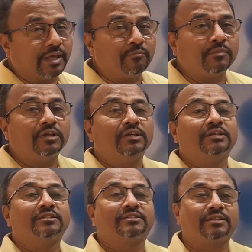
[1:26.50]
them,
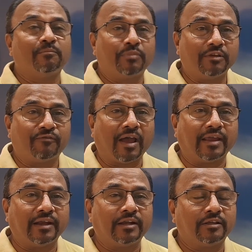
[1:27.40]
simplify
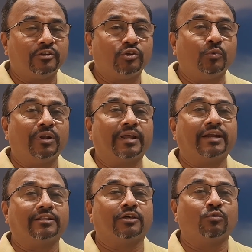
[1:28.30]
it, you will
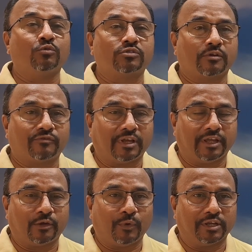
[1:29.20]
get the roots of the
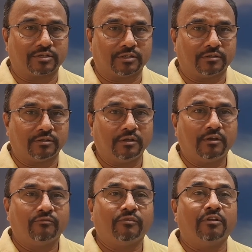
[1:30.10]
equation.
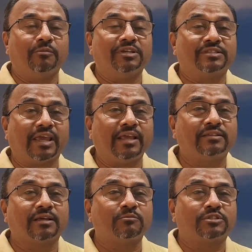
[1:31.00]
We will be seeing
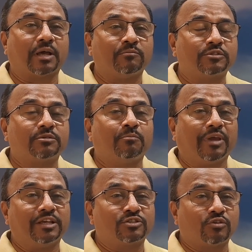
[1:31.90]
some sums
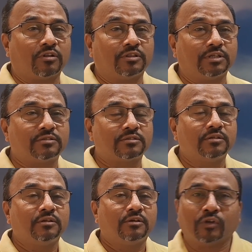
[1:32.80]
based on this.
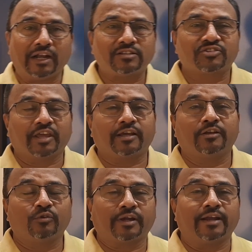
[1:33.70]
So let's take a
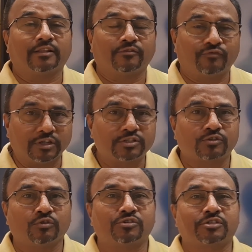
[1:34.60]
look at the first
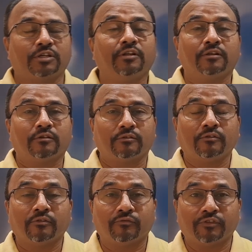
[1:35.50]
question,
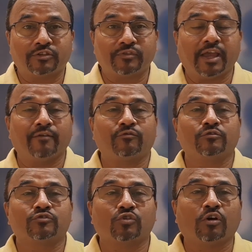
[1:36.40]
which we have
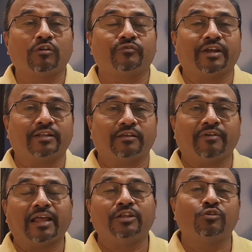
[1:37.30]
to solve, get the
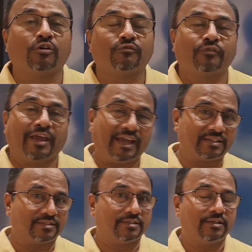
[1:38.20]
value of
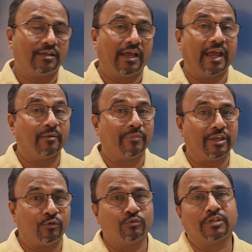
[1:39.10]
x, and by
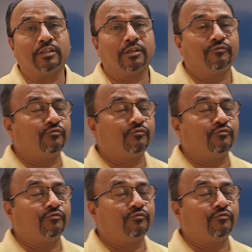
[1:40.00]
using the